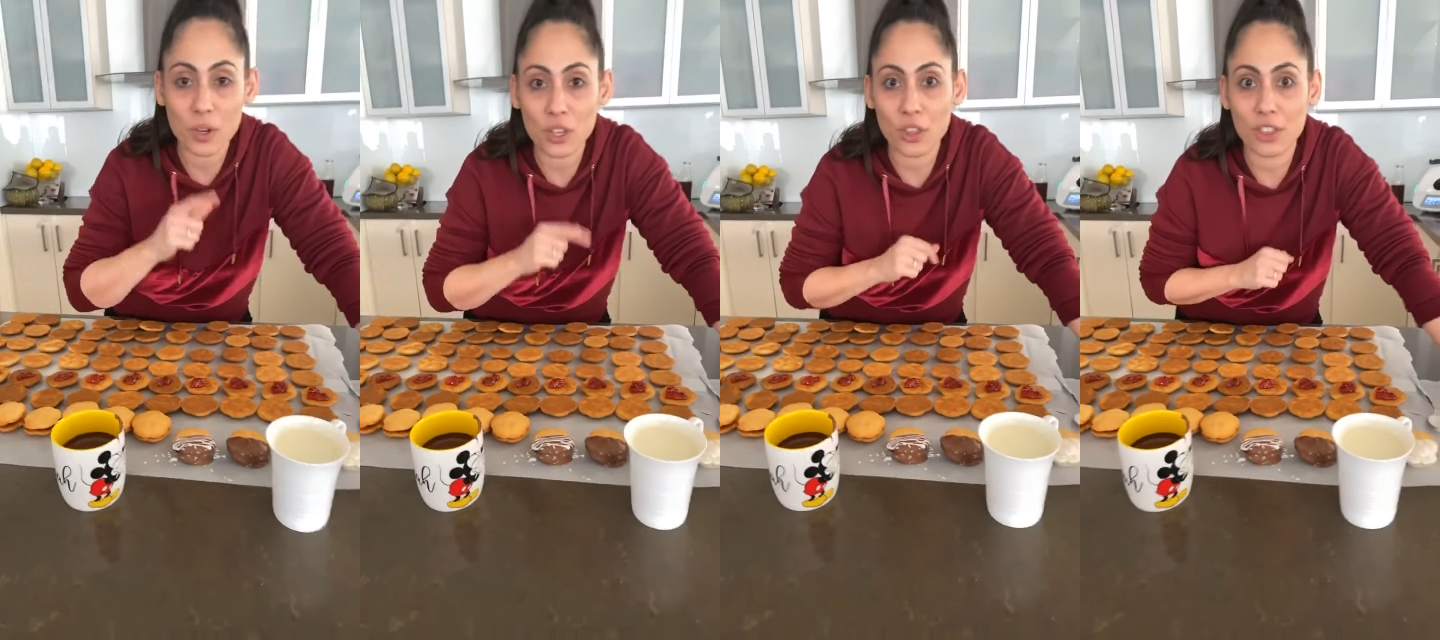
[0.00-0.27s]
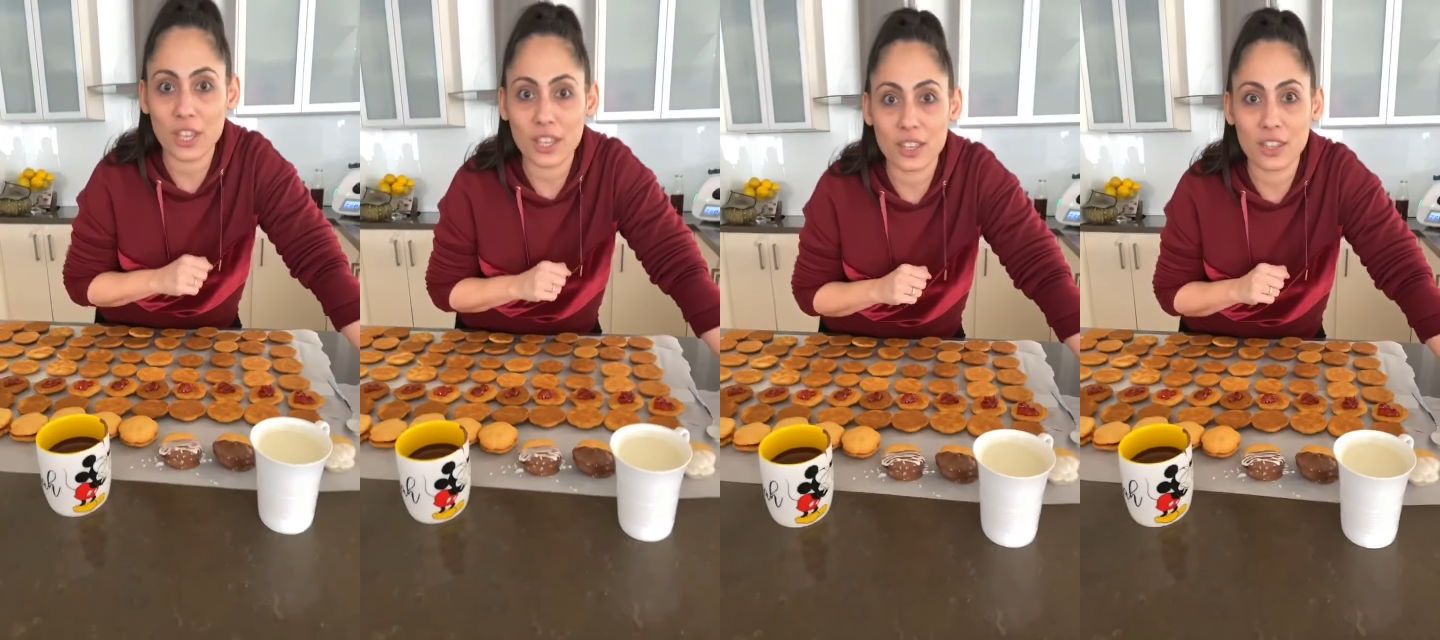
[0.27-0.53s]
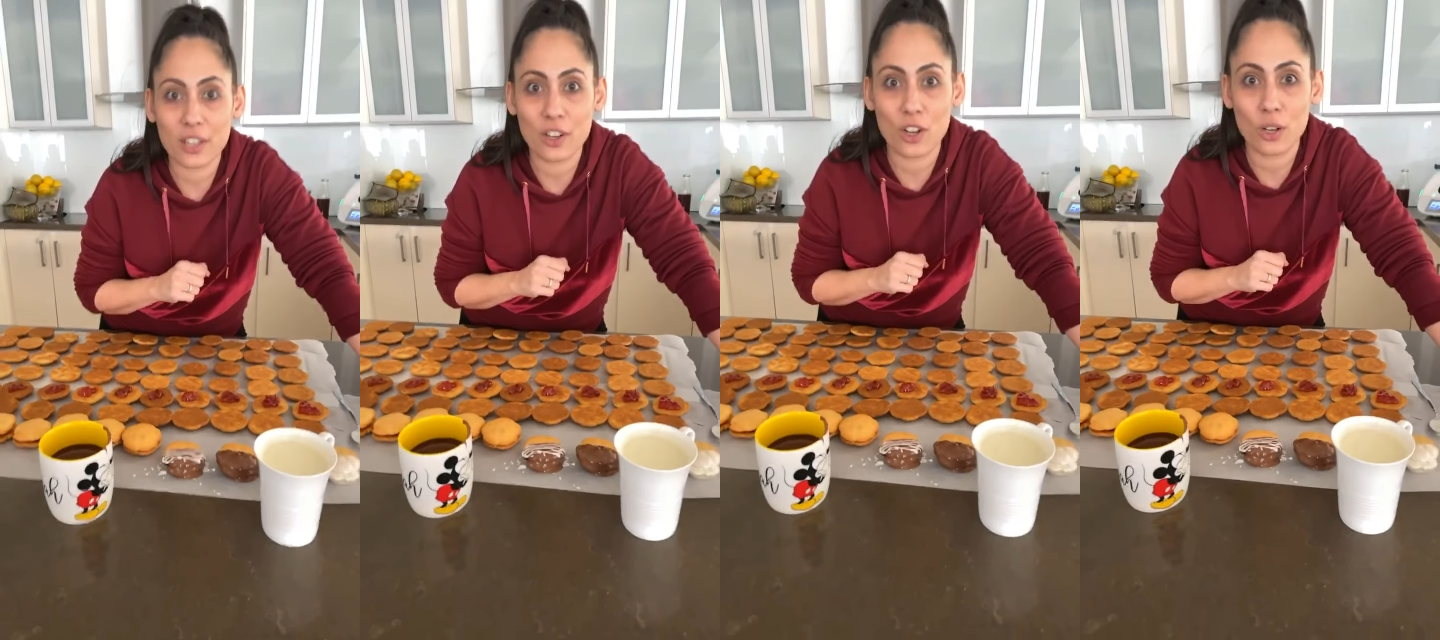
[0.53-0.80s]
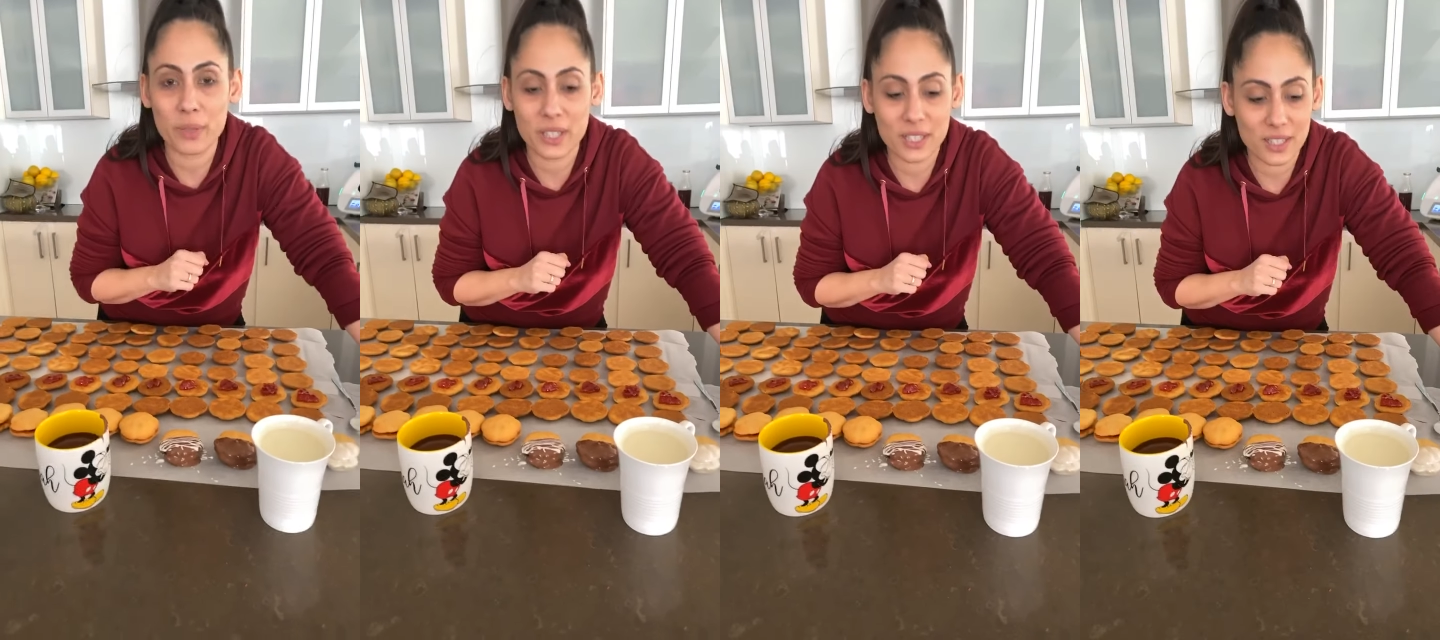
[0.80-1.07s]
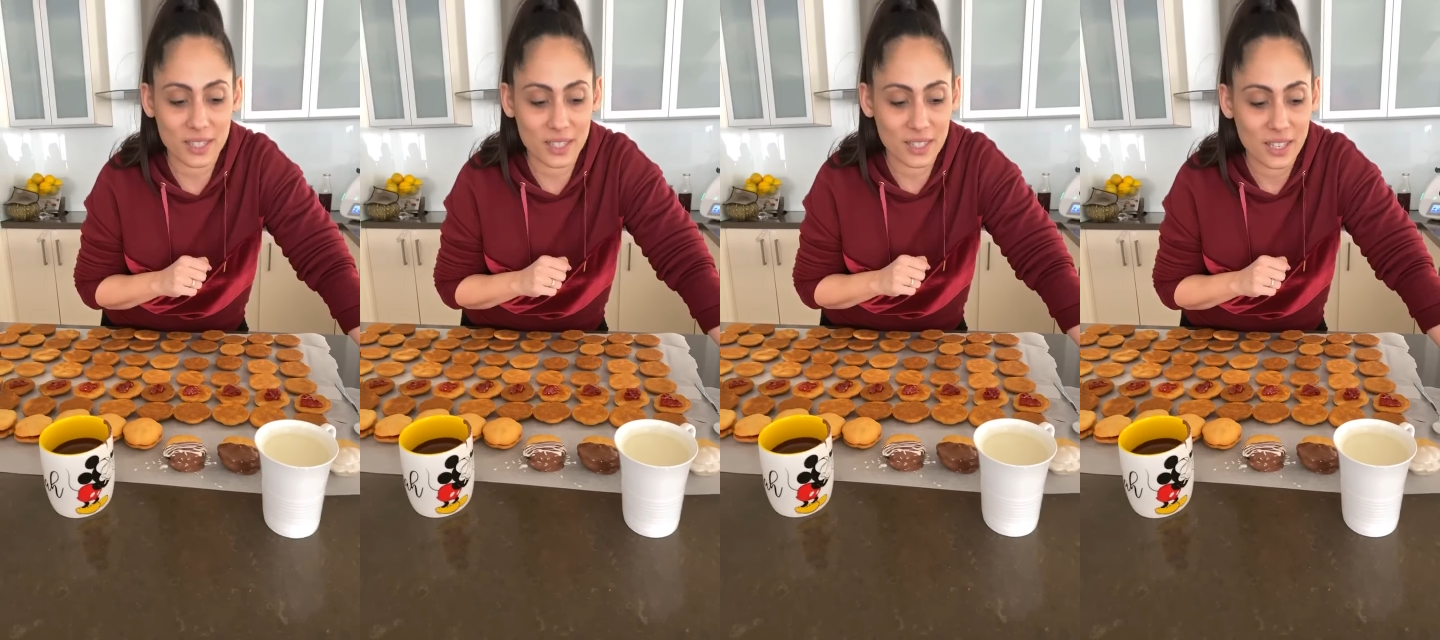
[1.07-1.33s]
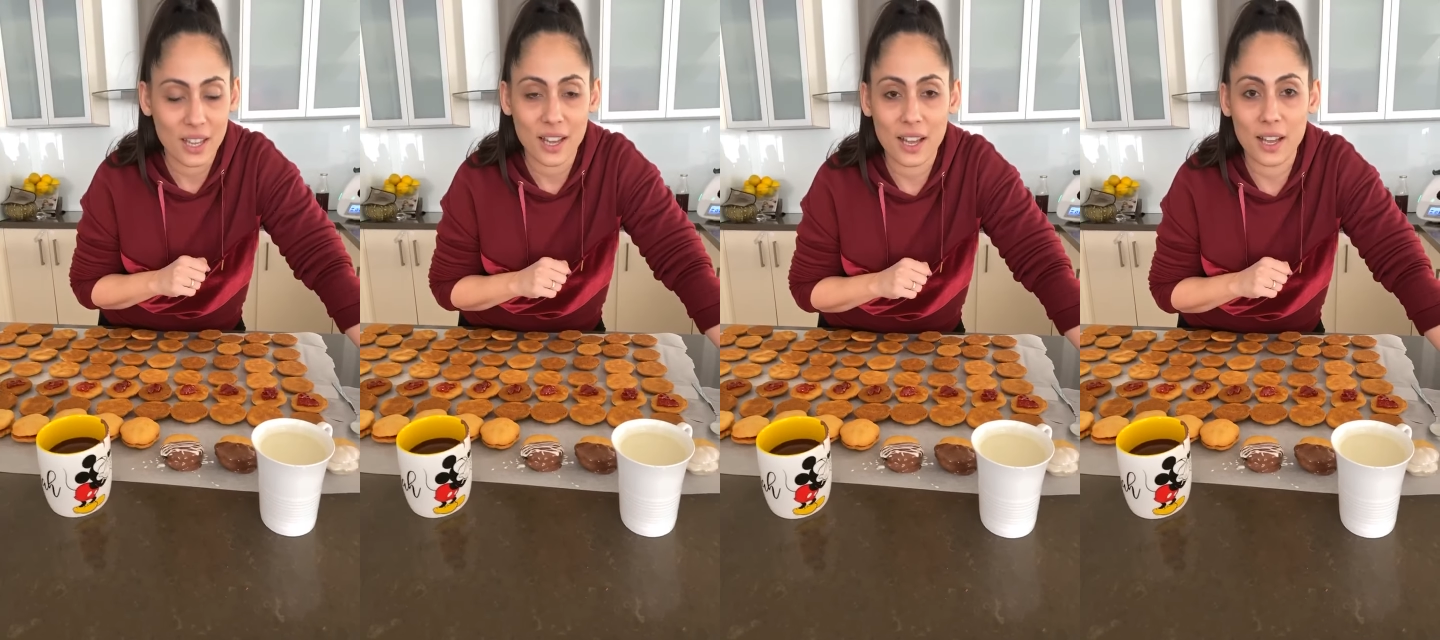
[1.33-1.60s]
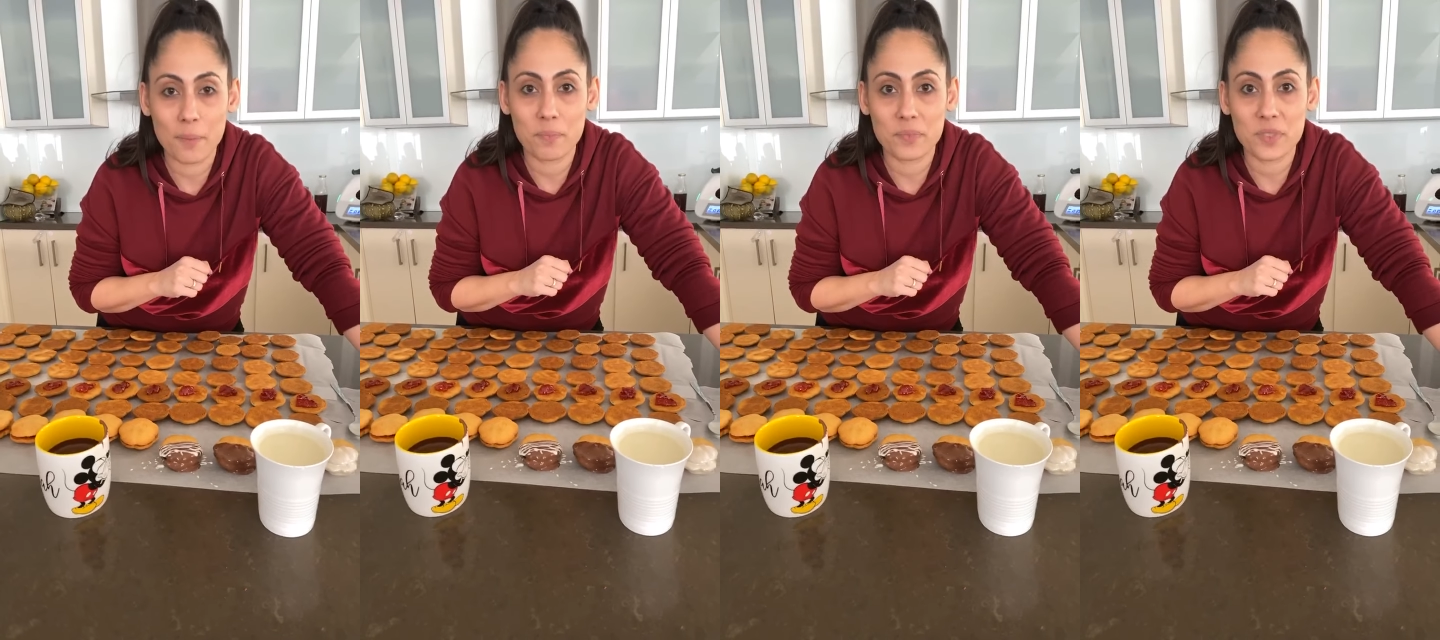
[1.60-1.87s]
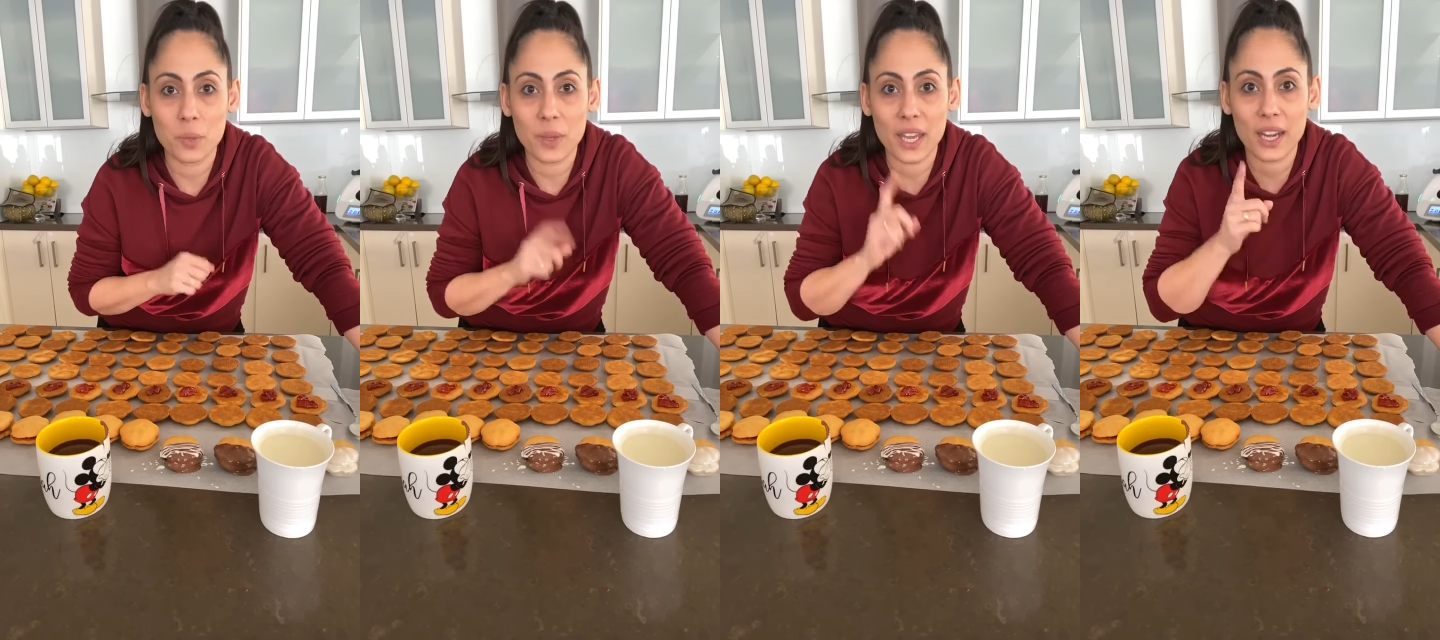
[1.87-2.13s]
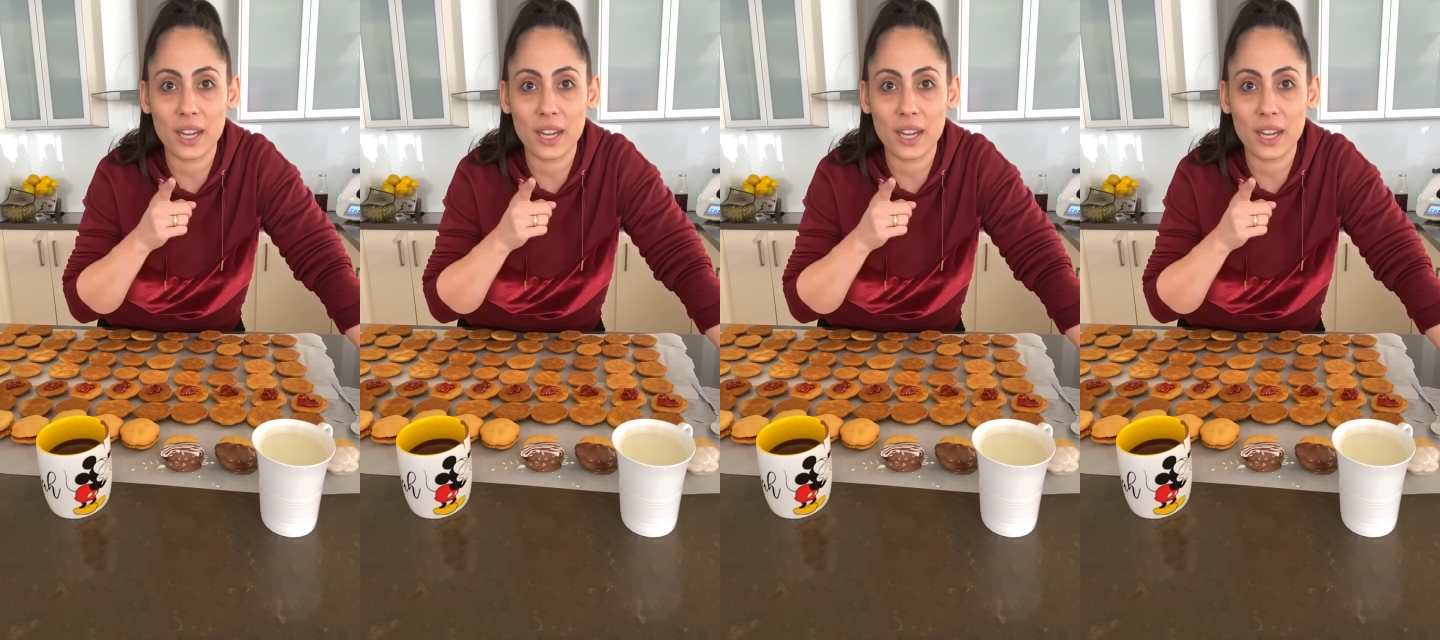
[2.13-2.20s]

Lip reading: think in the comments. Did we get